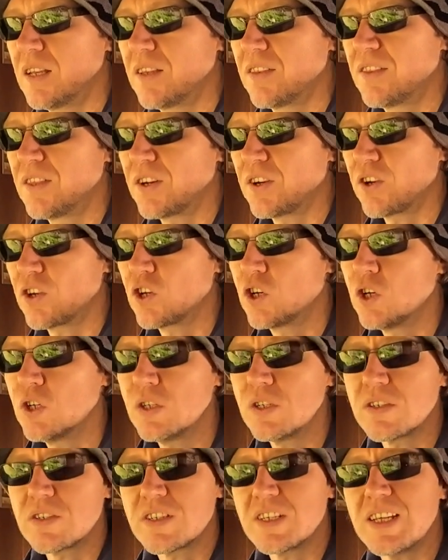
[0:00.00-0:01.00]
that I
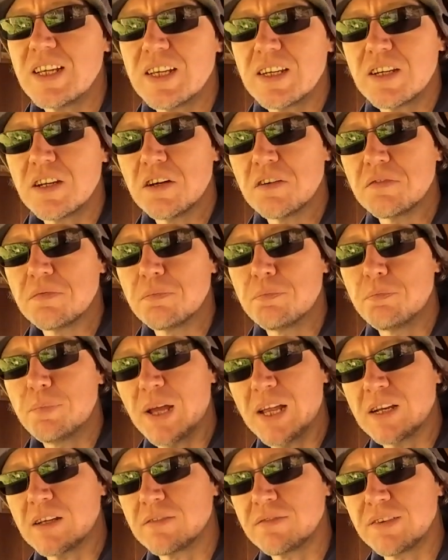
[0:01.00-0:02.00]
couldn't see enough
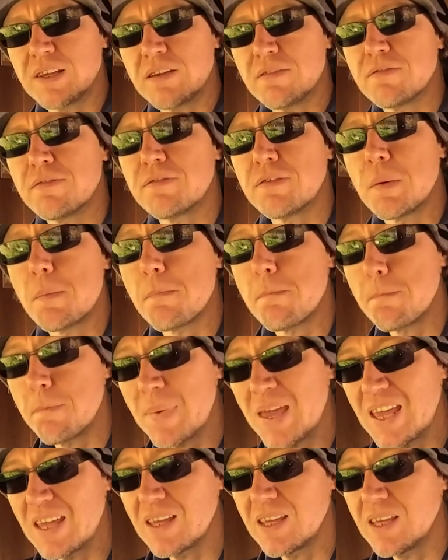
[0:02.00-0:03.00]
benefit for
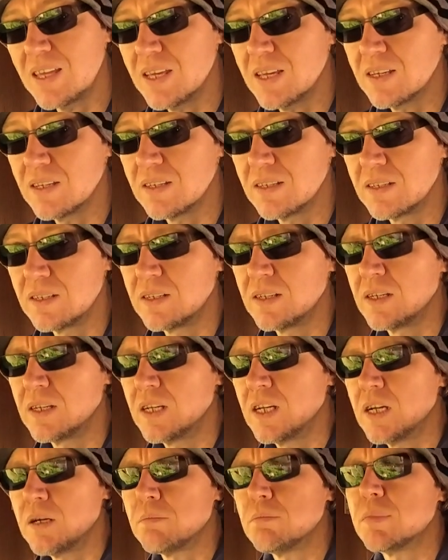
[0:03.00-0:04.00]
me
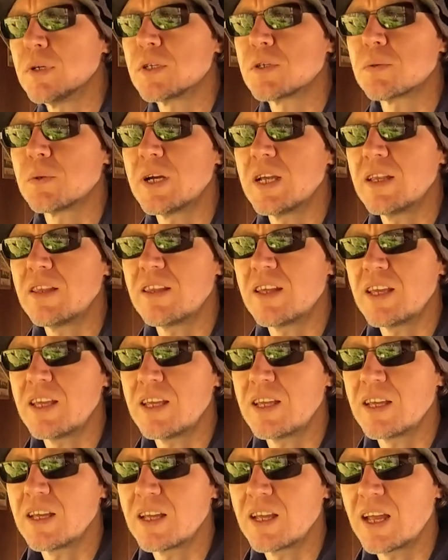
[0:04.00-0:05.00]
between
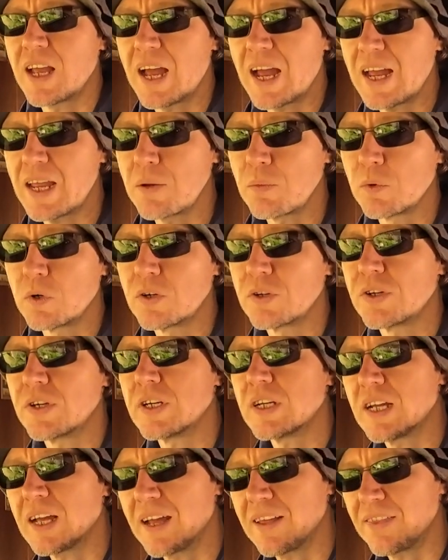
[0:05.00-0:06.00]
the A1
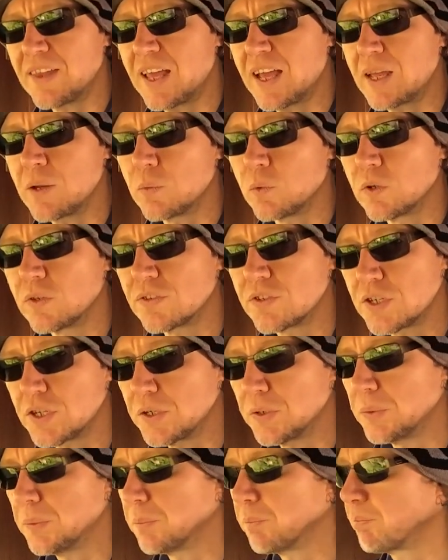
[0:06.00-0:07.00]
and the A1
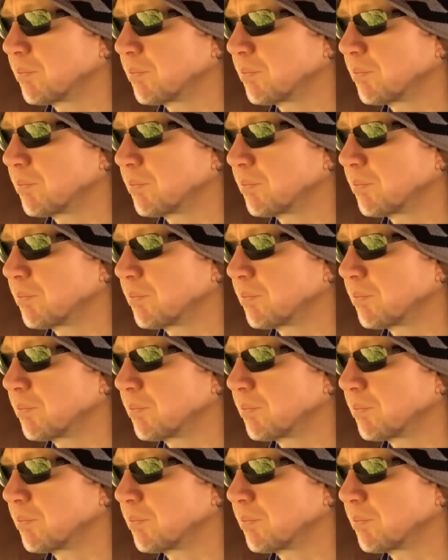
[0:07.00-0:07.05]
II.